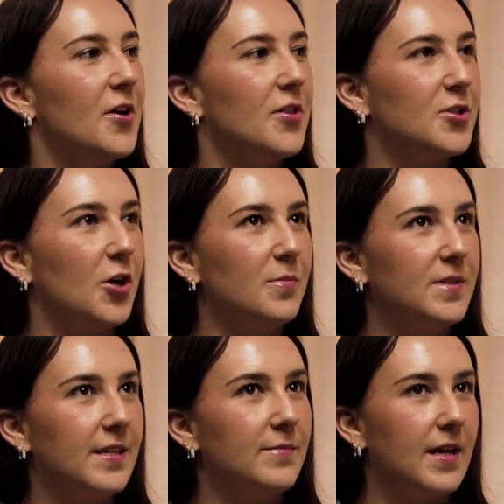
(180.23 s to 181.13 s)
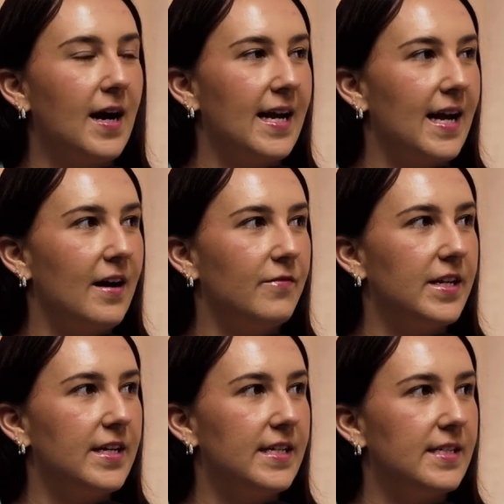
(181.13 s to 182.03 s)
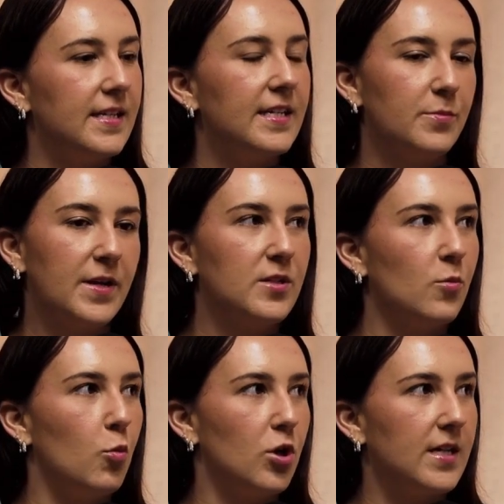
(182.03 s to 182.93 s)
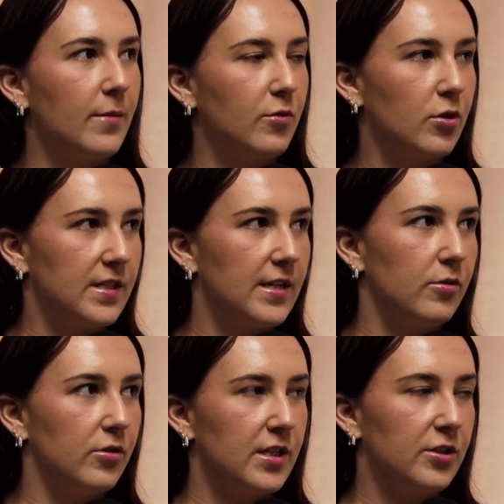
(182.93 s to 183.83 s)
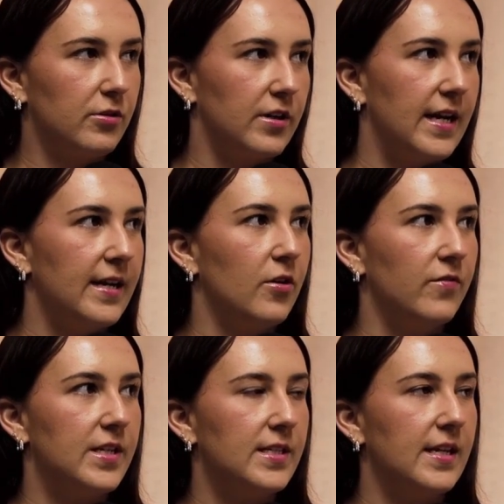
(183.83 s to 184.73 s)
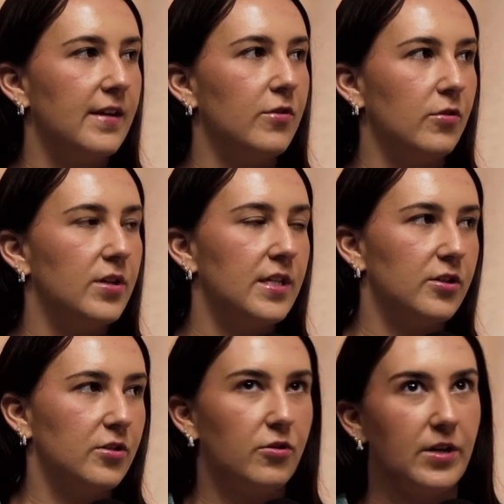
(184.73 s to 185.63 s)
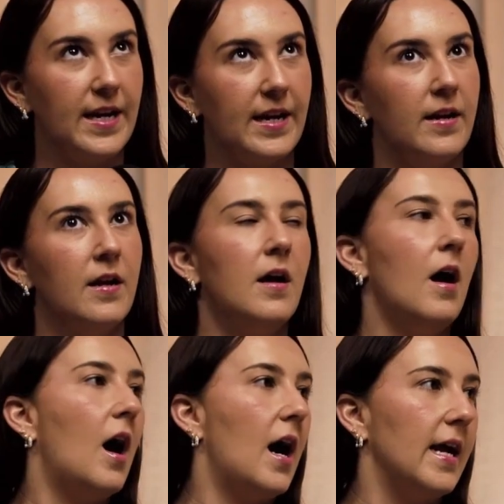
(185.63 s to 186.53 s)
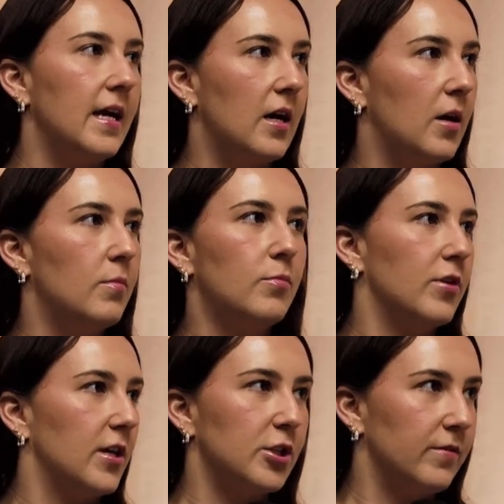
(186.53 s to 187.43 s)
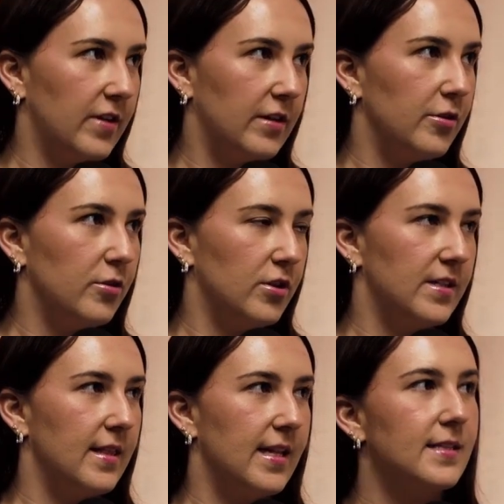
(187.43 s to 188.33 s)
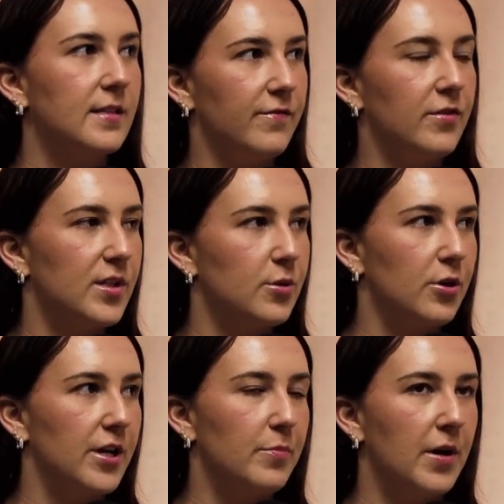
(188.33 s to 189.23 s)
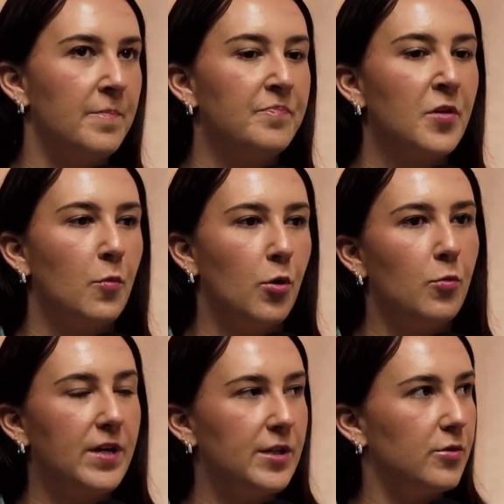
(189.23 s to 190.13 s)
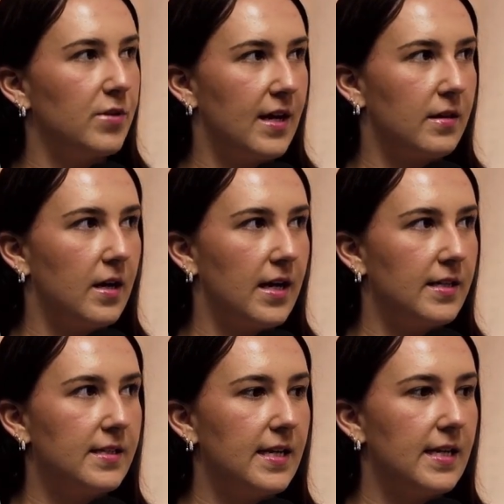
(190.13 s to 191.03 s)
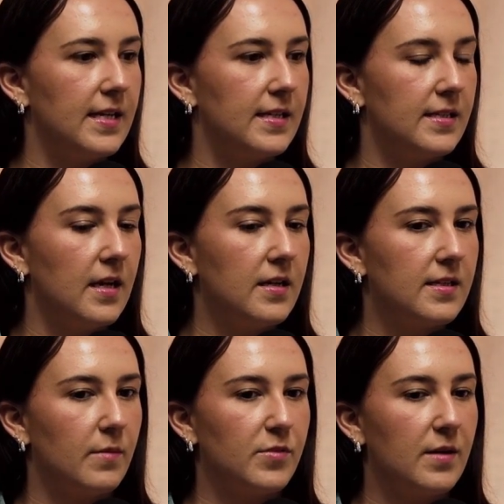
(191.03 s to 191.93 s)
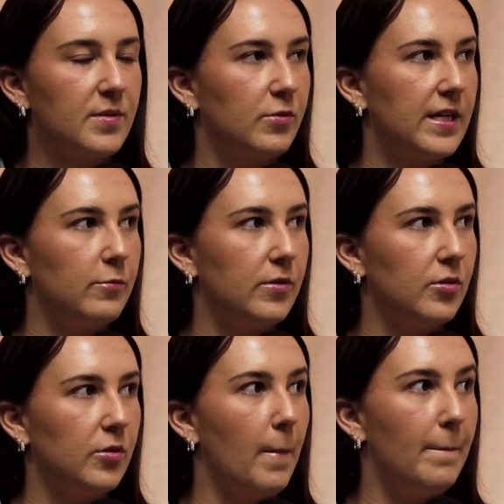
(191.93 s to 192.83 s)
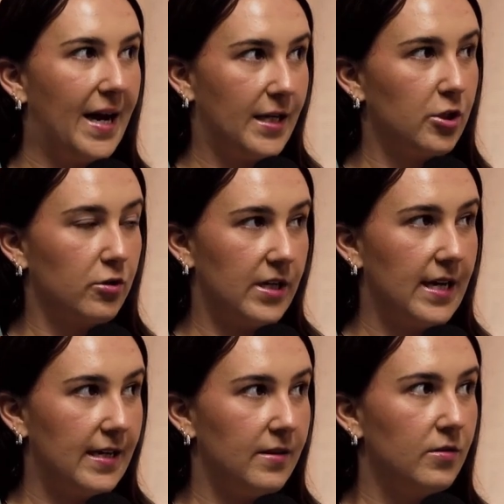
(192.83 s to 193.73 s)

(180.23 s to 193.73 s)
the top tips I have is it depends on what type of content you're looking to create. Obviously, if you're looking to create higher production value content, that's a different story. But what we do with our clients is sometimes we will batch create